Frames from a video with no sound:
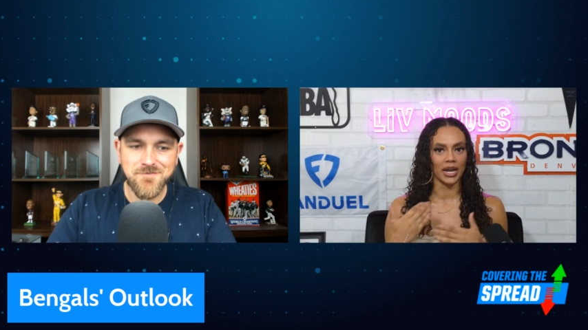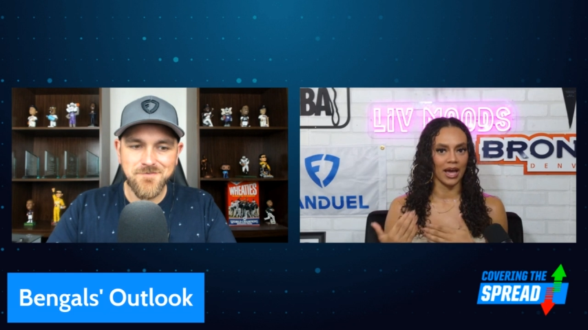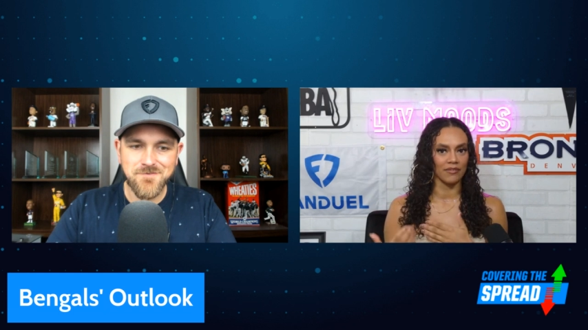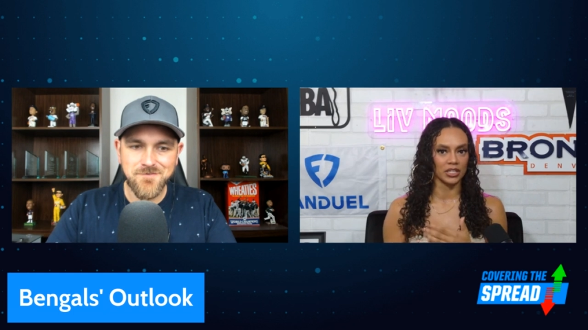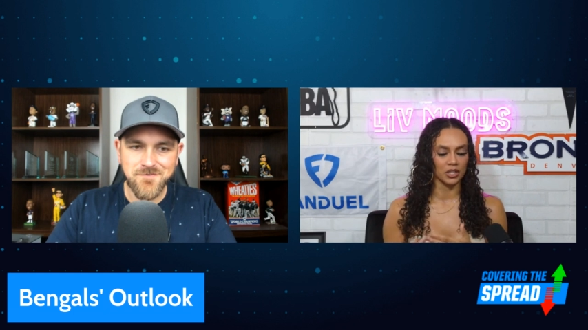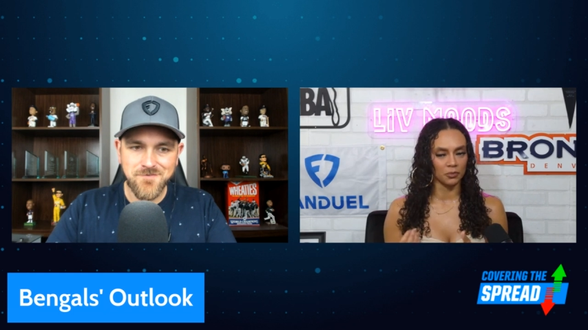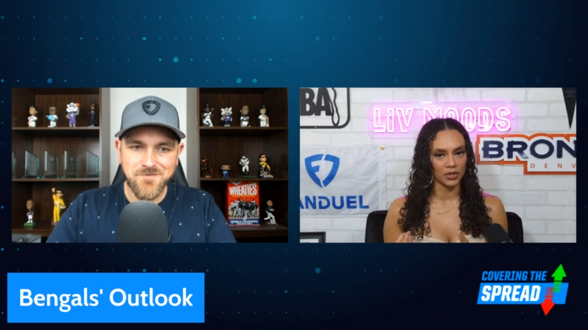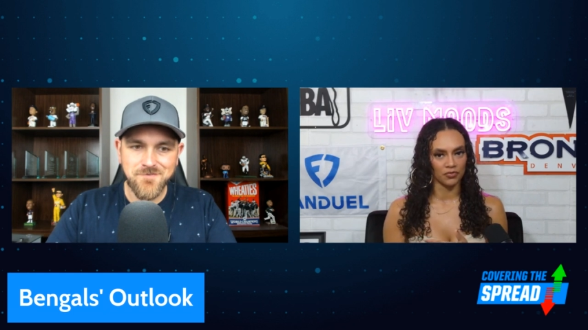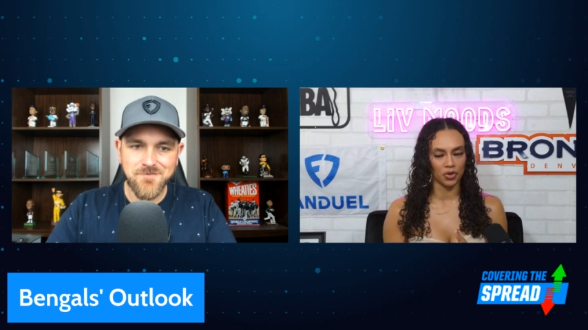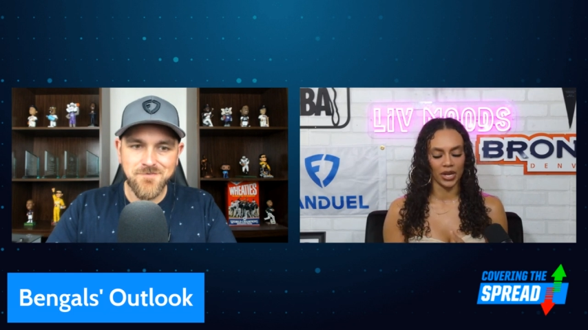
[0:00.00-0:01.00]
Speaker 1: to have a little bit
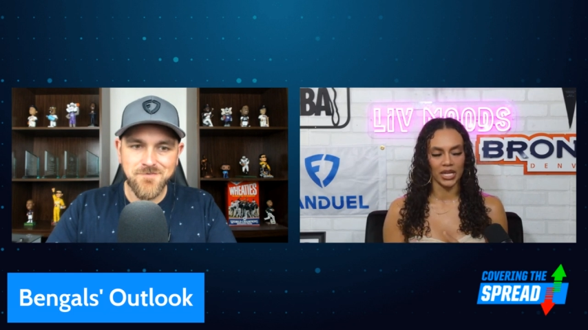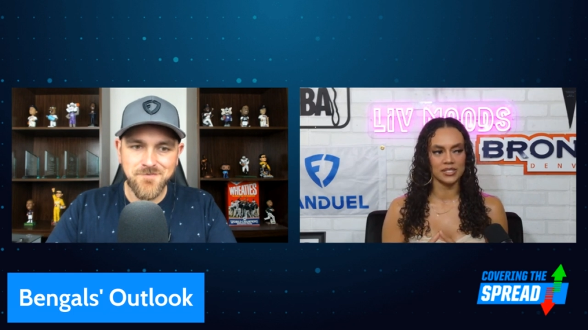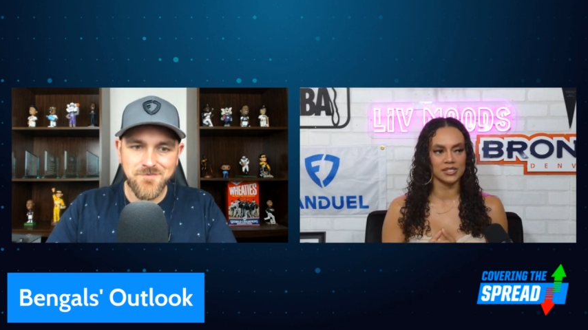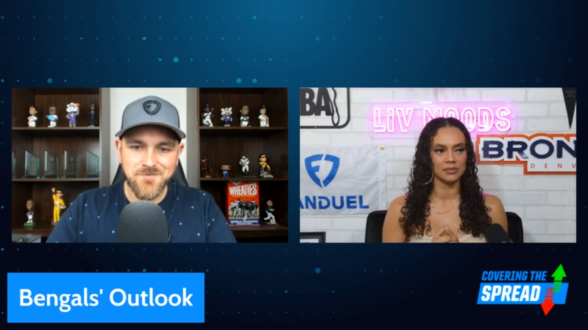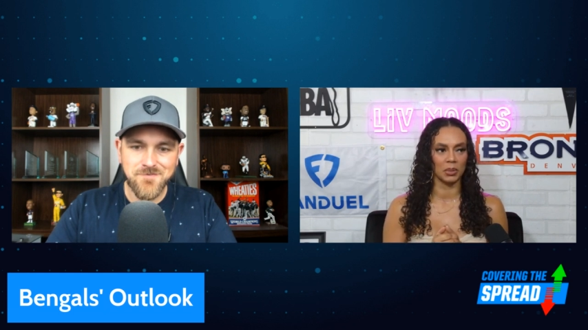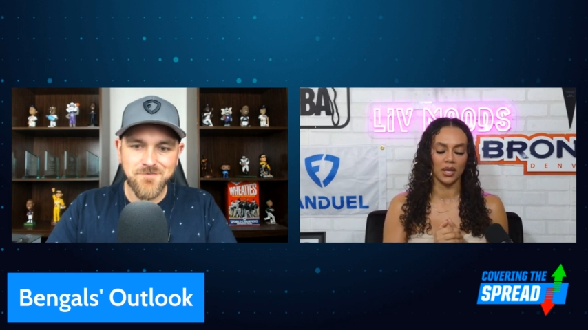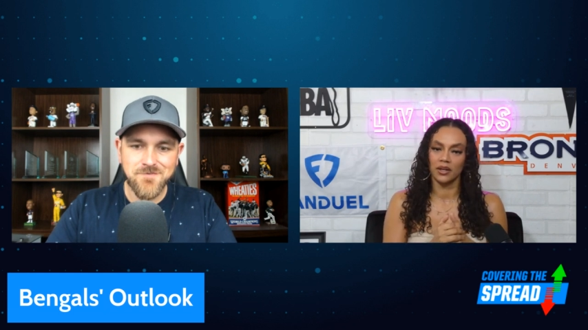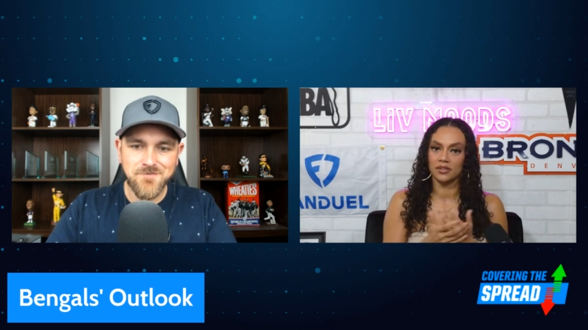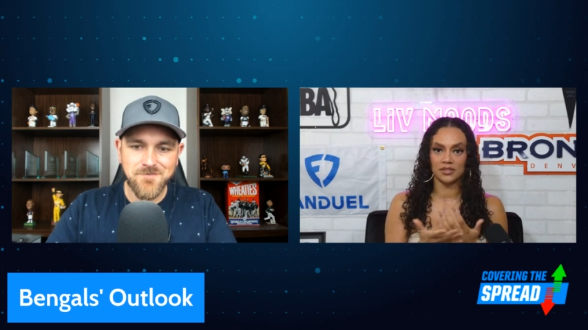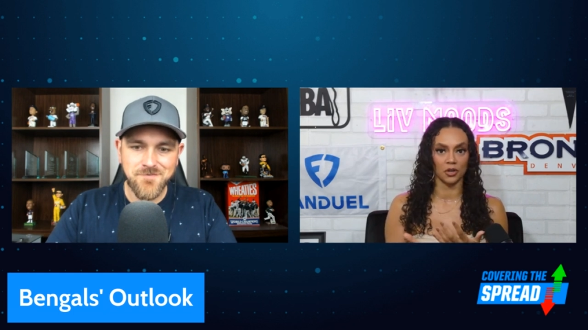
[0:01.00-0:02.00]
of grace
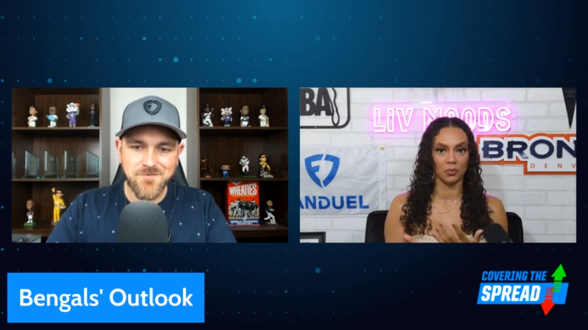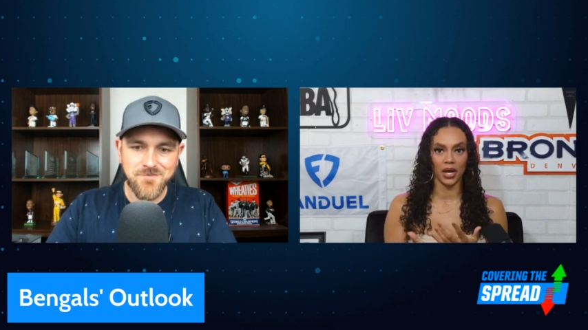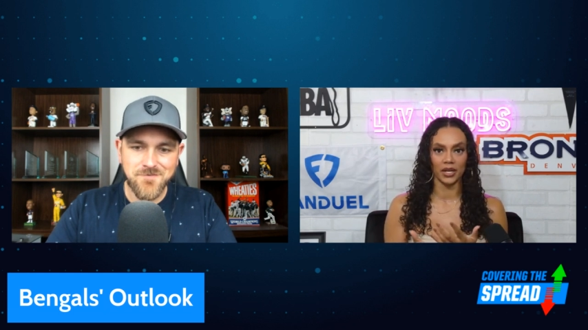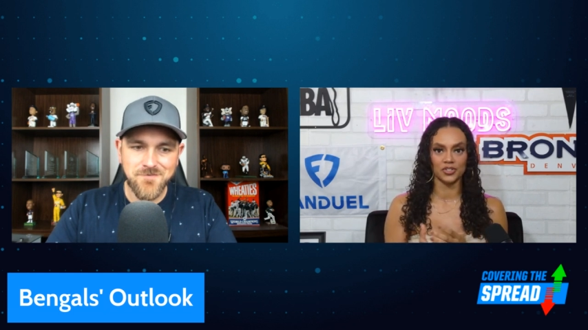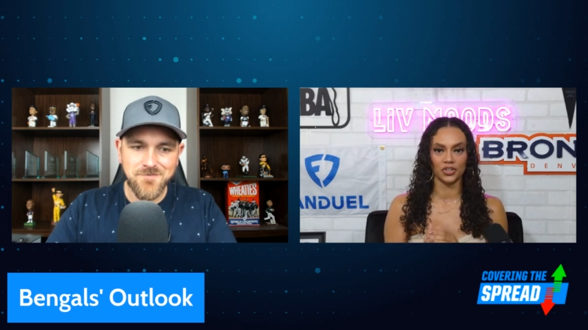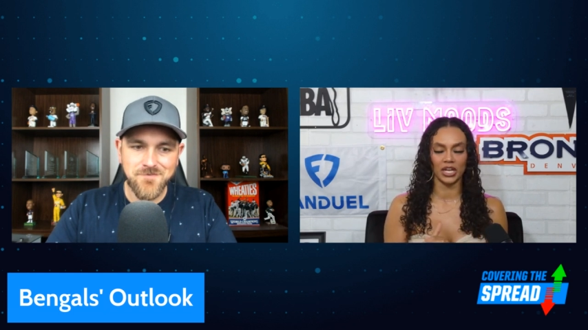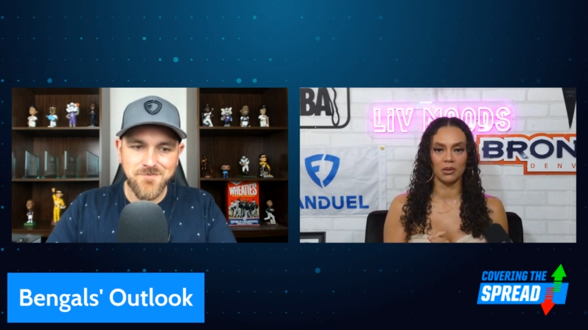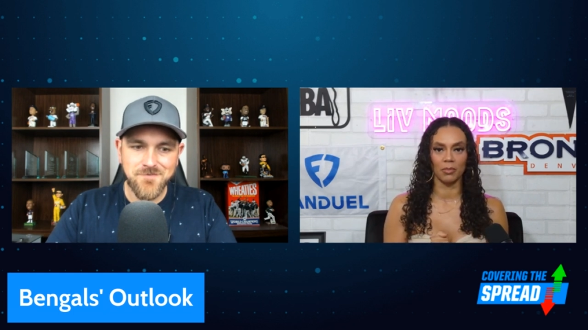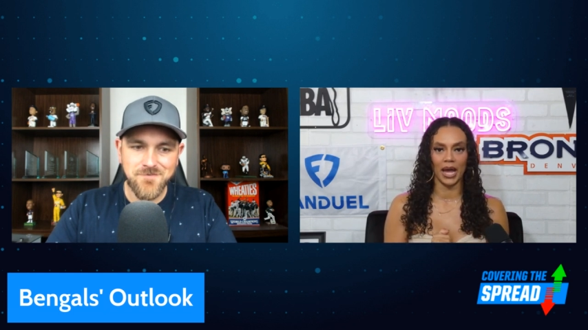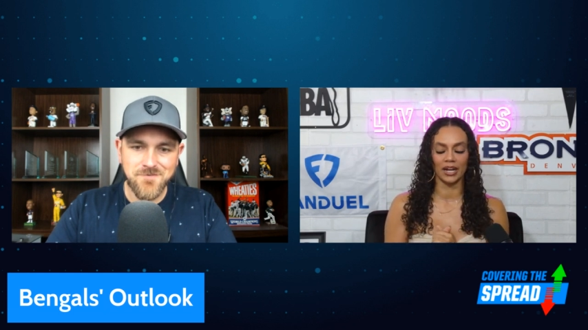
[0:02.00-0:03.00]
because their bodies are
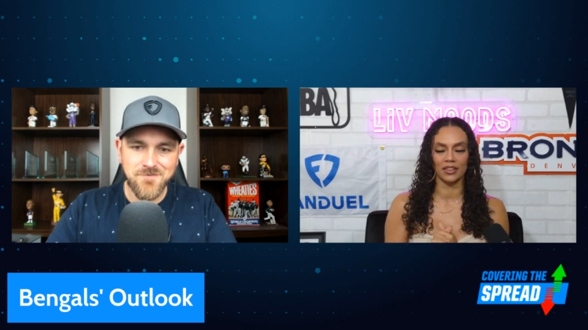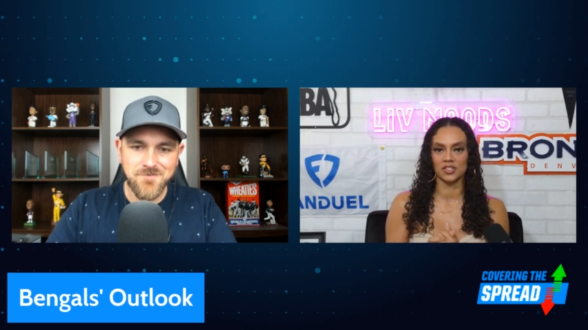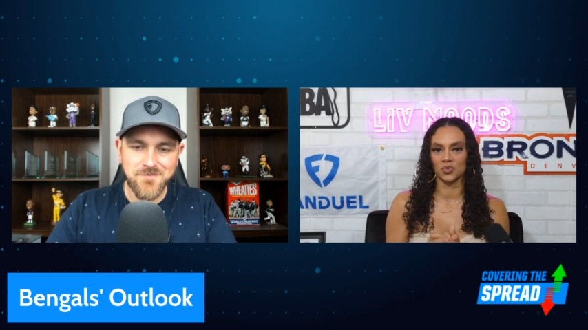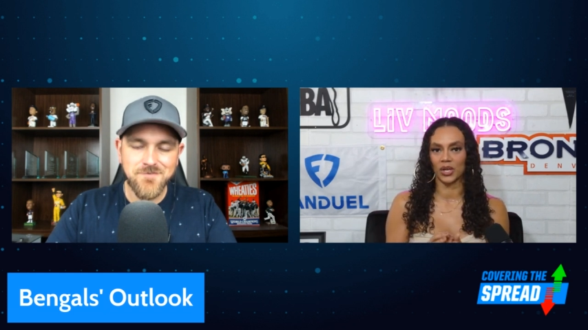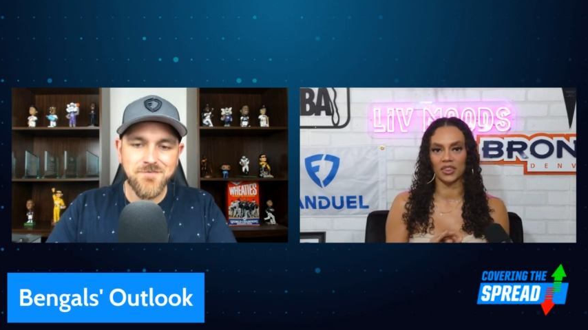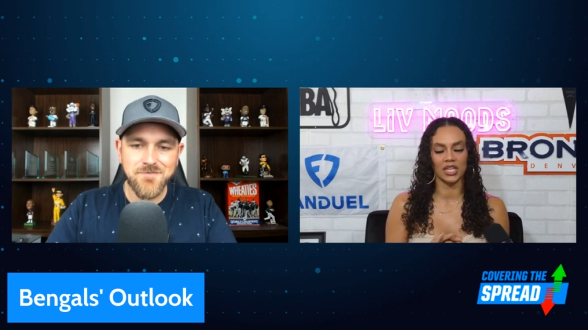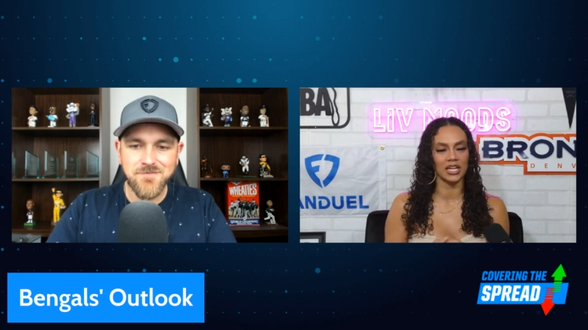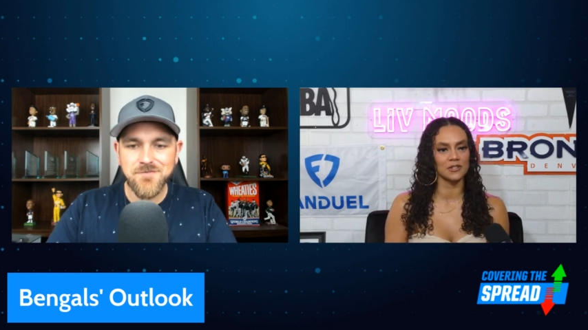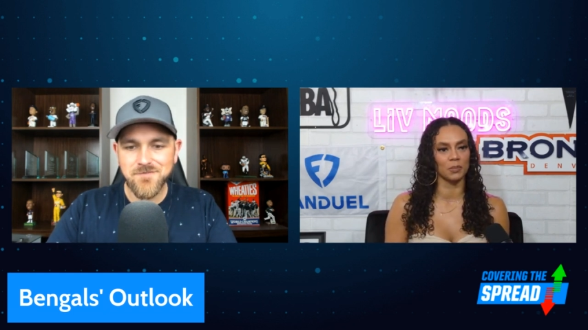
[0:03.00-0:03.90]
getting back into the swing of things.